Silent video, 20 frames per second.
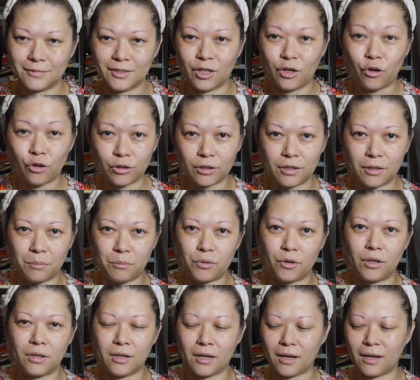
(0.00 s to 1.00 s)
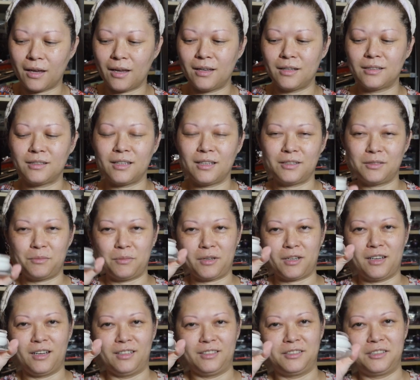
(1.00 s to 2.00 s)
good the product is, it's
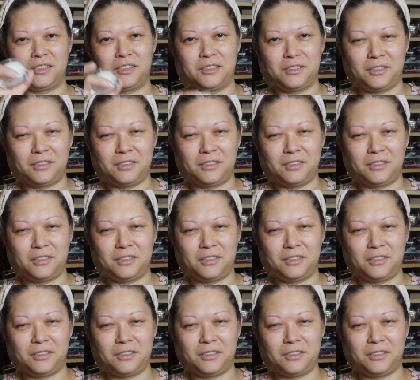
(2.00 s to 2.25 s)
because